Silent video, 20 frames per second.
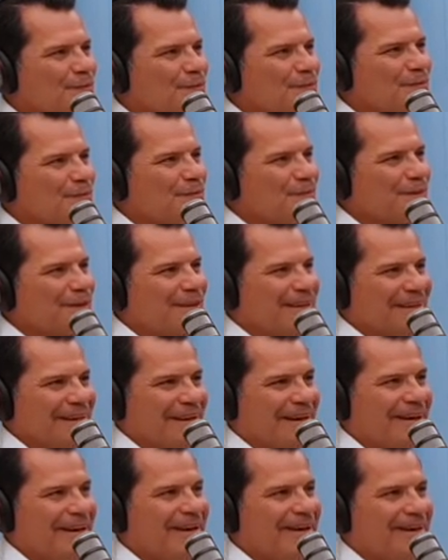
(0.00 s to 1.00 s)

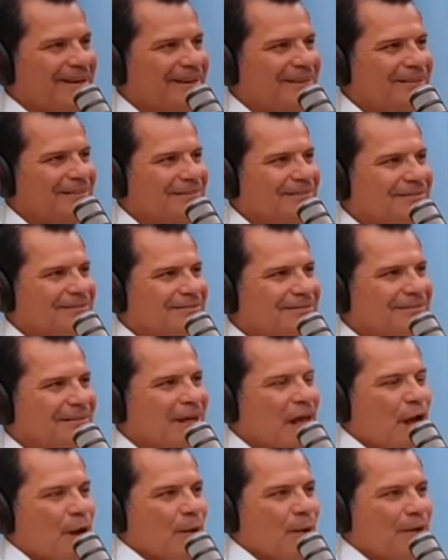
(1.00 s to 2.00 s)

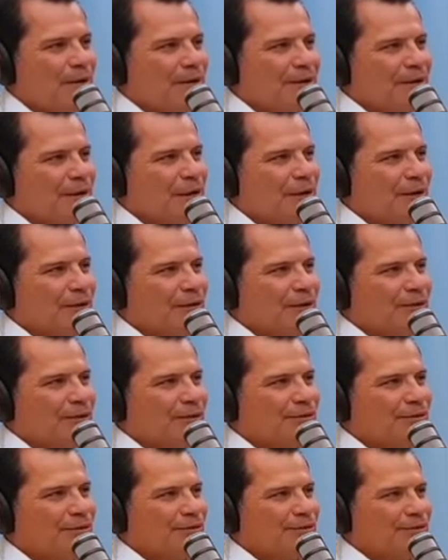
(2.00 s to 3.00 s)

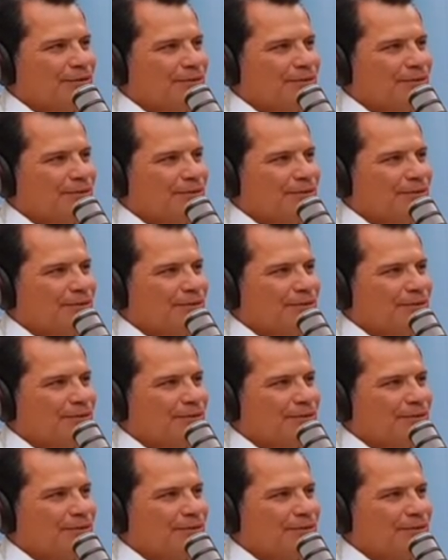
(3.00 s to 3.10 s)
No words are spoken by the person on screen.